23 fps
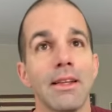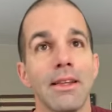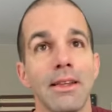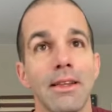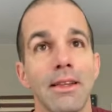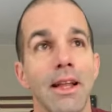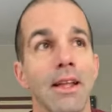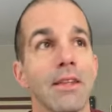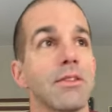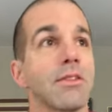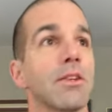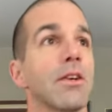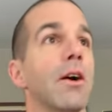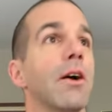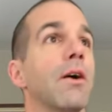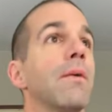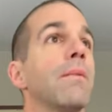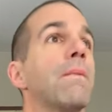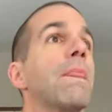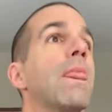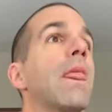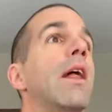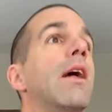Let's
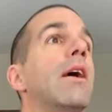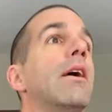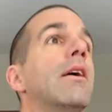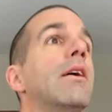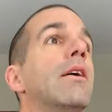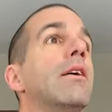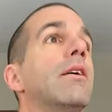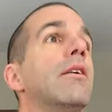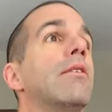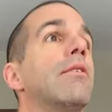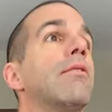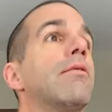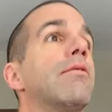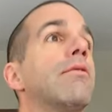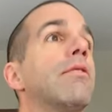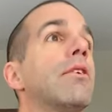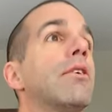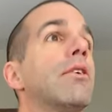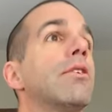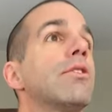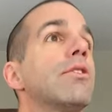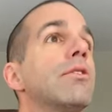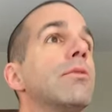go.
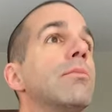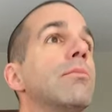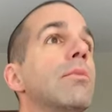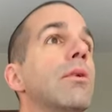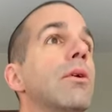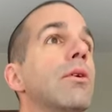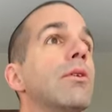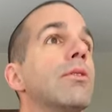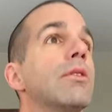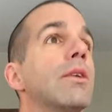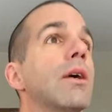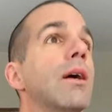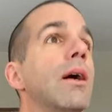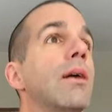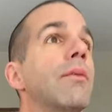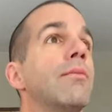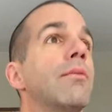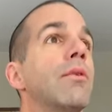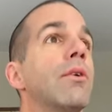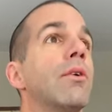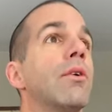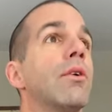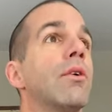First most
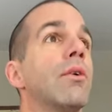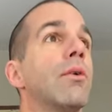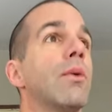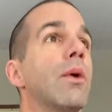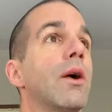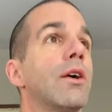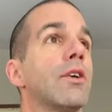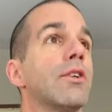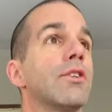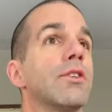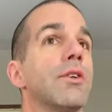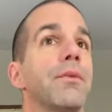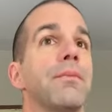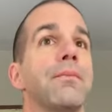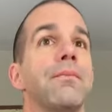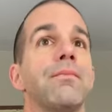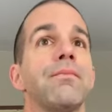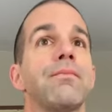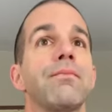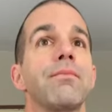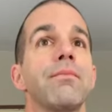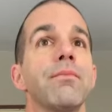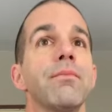upvoted question
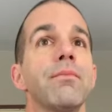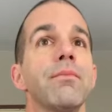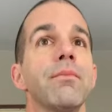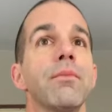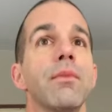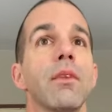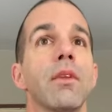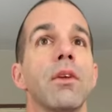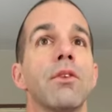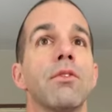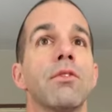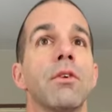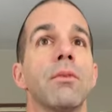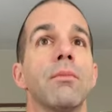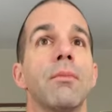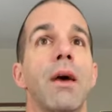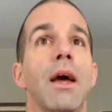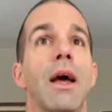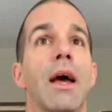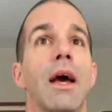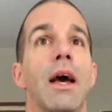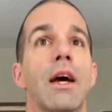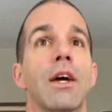is
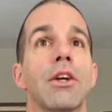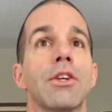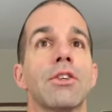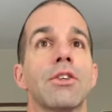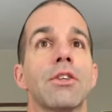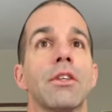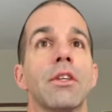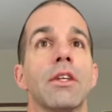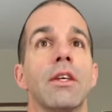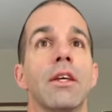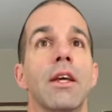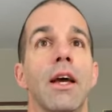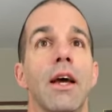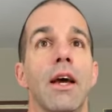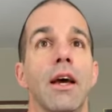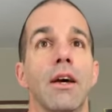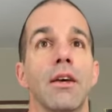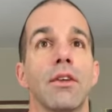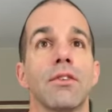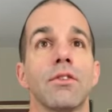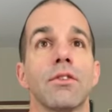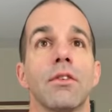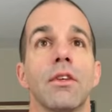from Ashley
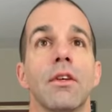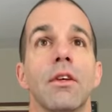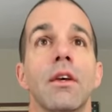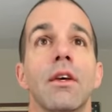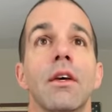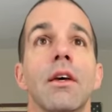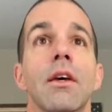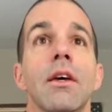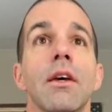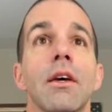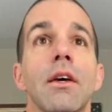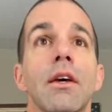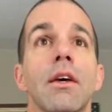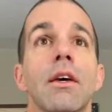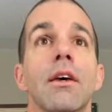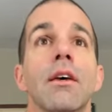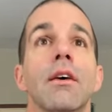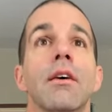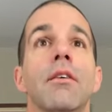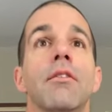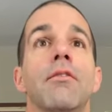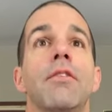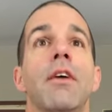S.
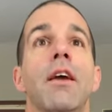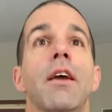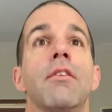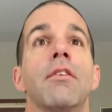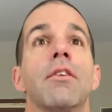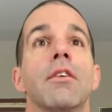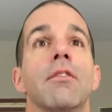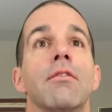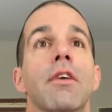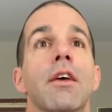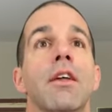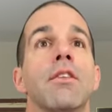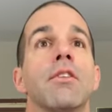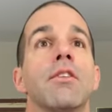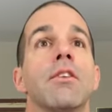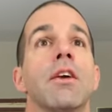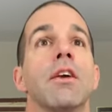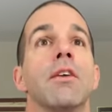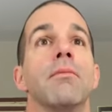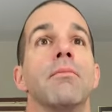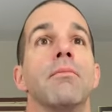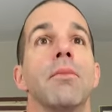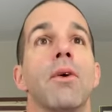Favorite events
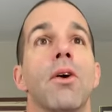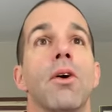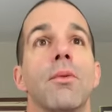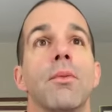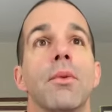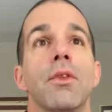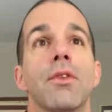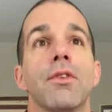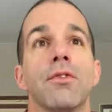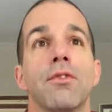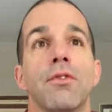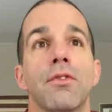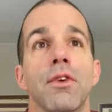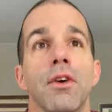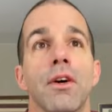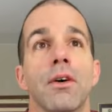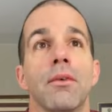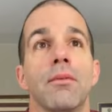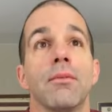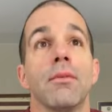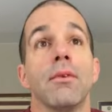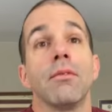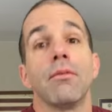and moments
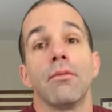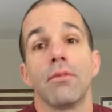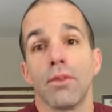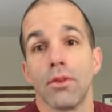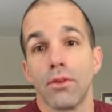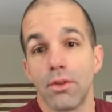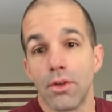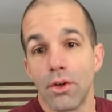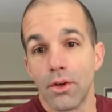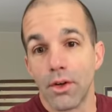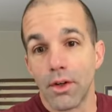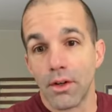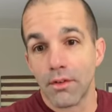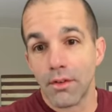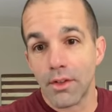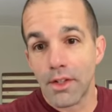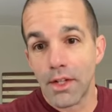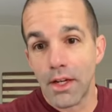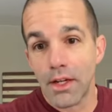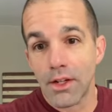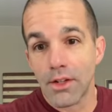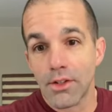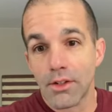from the Rogue
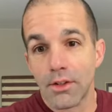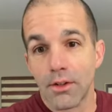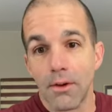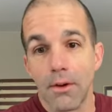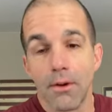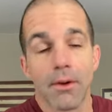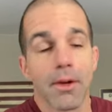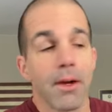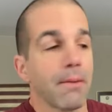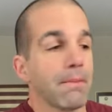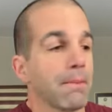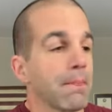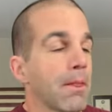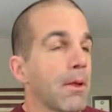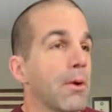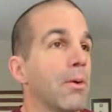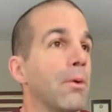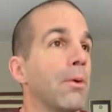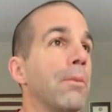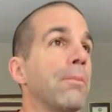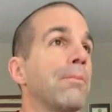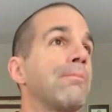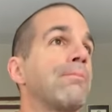Invitational. Okay,
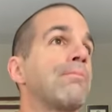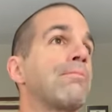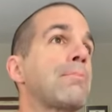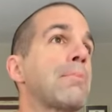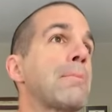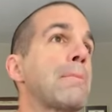cool.